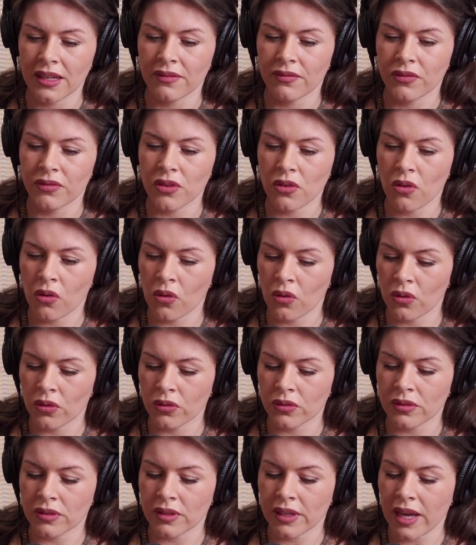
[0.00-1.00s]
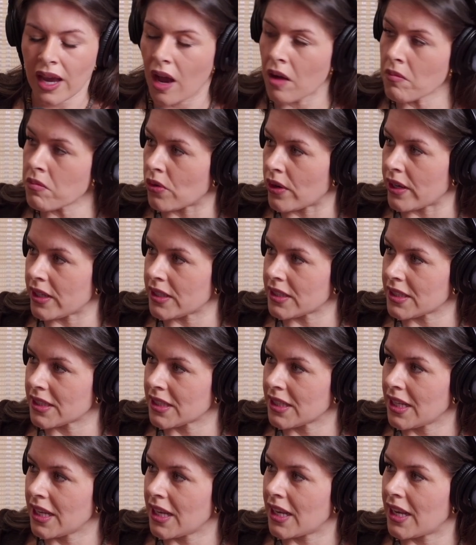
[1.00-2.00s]
old cowboys
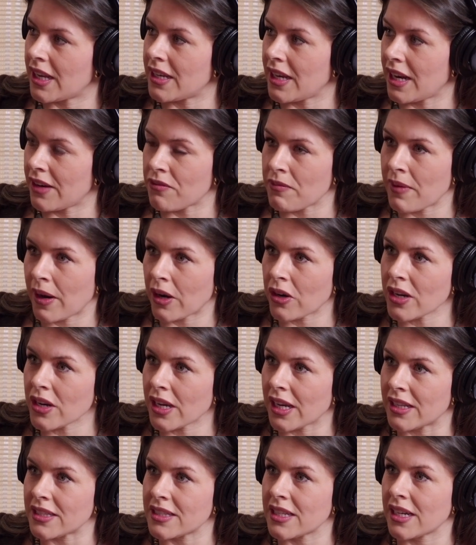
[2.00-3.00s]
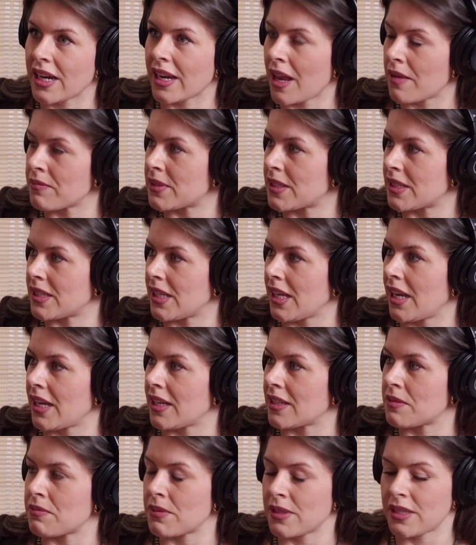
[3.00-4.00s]
and Native Americans. And I kept seeing
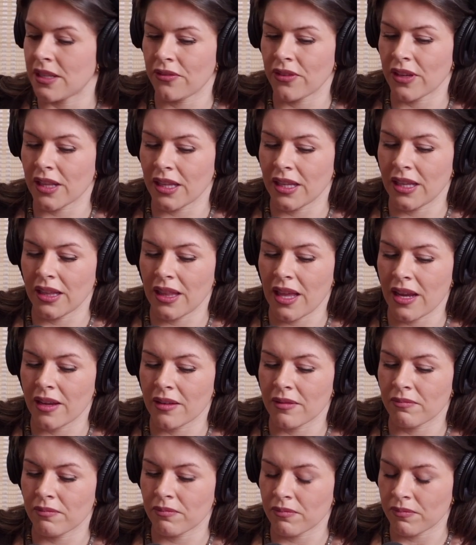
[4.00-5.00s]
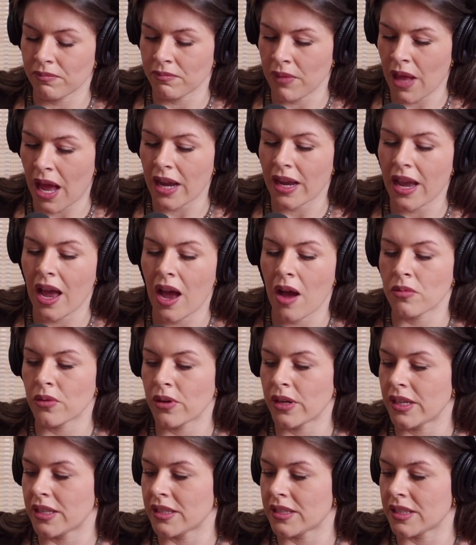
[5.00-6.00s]
specifically like Black
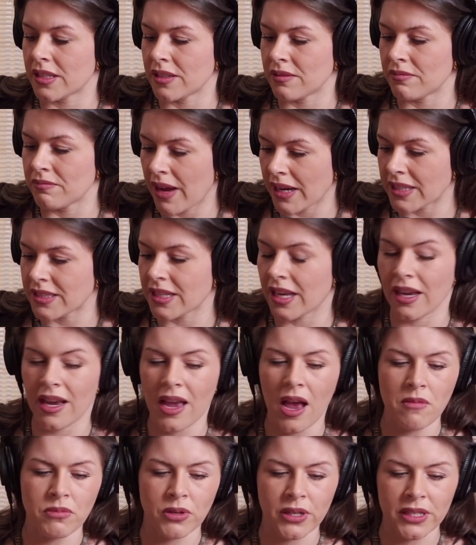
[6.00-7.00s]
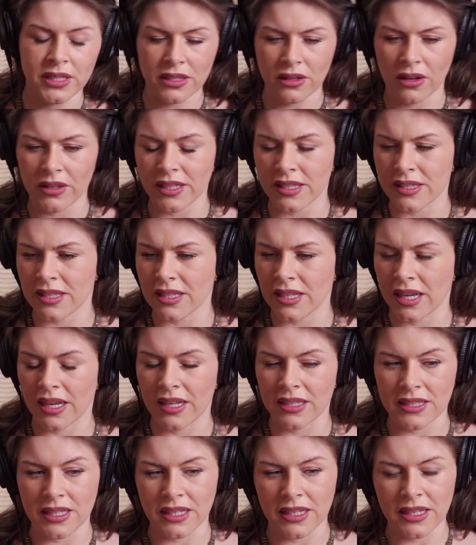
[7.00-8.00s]
cowboys and Mexican cowboys and all these
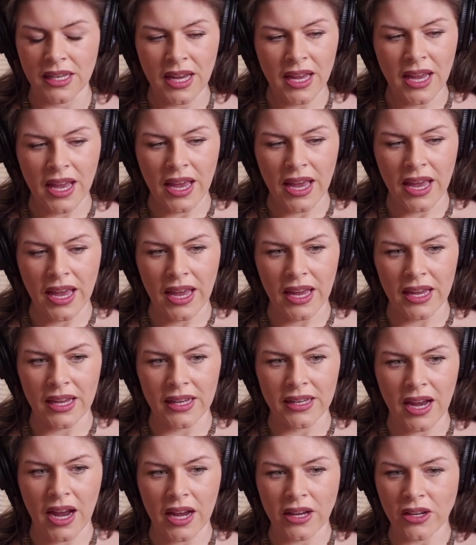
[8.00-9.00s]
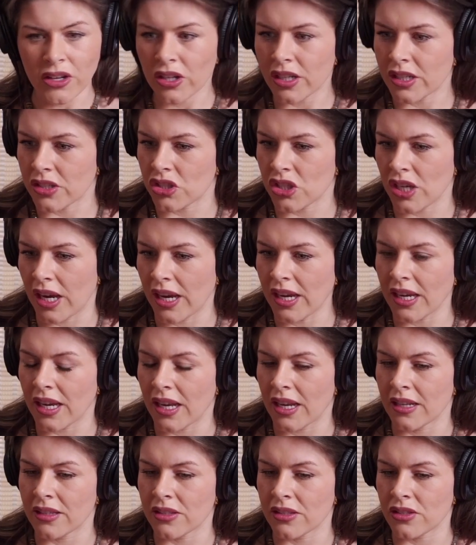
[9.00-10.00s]
things. And I couldn't shake it.
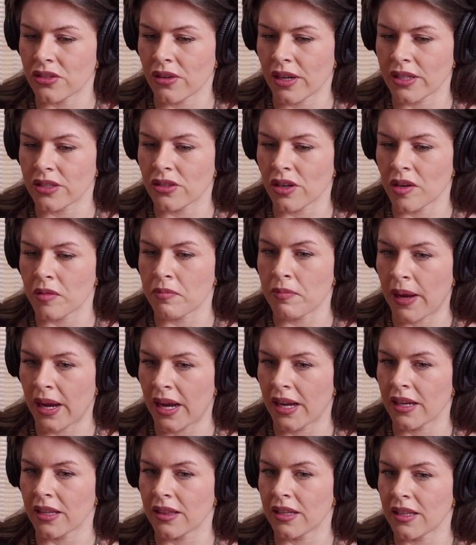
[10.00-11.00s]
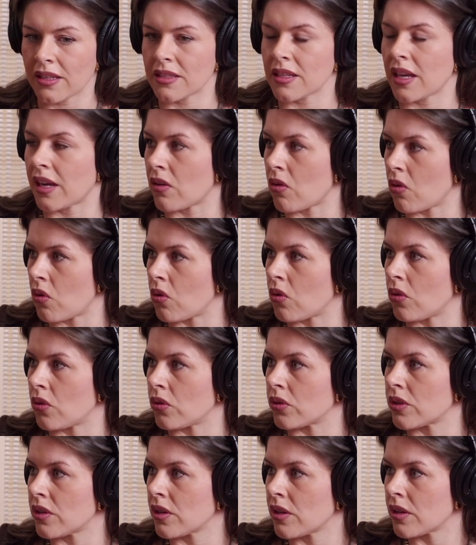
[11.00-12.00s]
And so I started painting these like
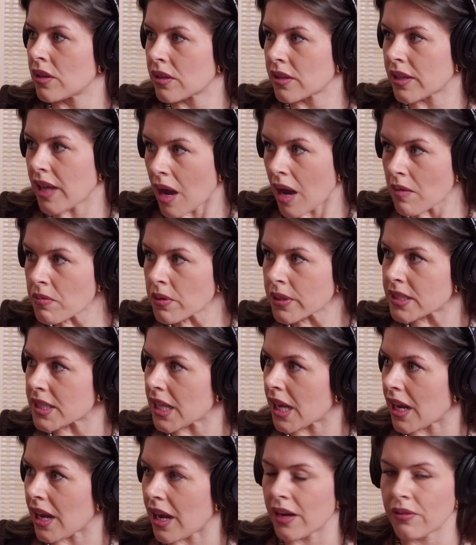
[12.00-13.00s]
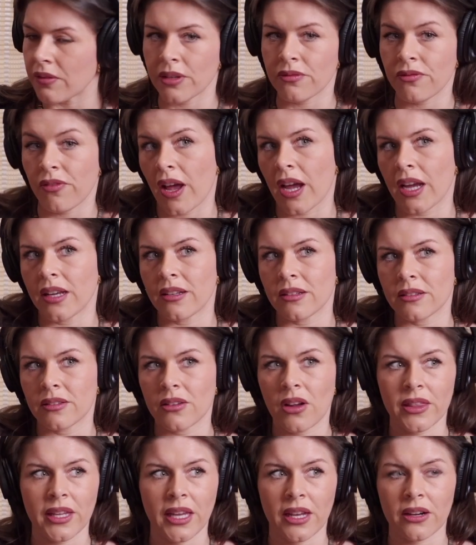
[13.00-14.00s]
old cowboys that I would find
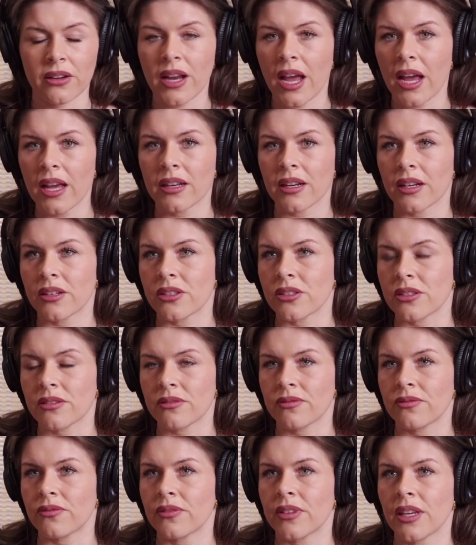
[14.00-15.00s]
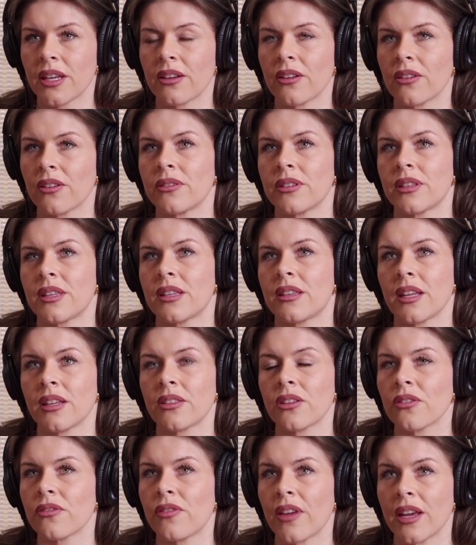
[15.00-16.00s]
on the internet. And I just, would think
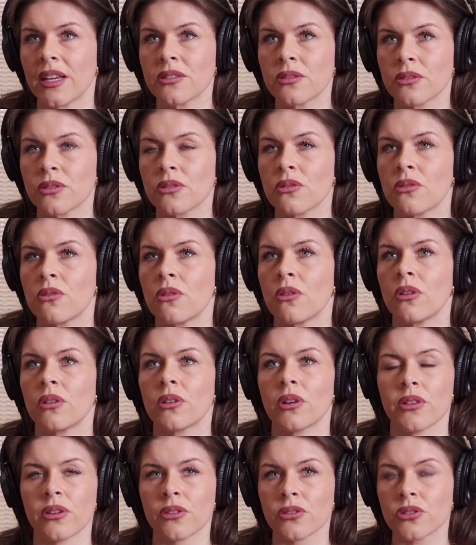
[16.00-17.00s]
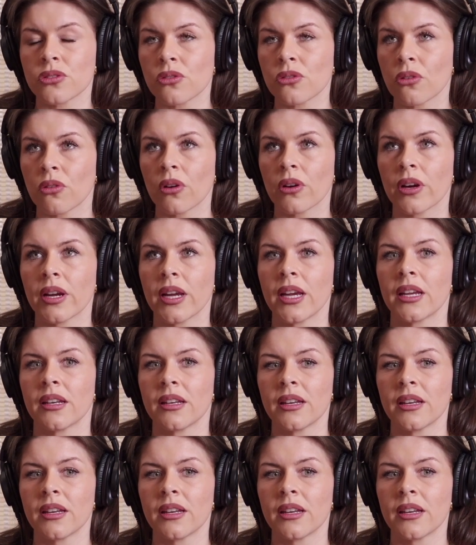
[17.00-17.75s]
their face was cool or their story.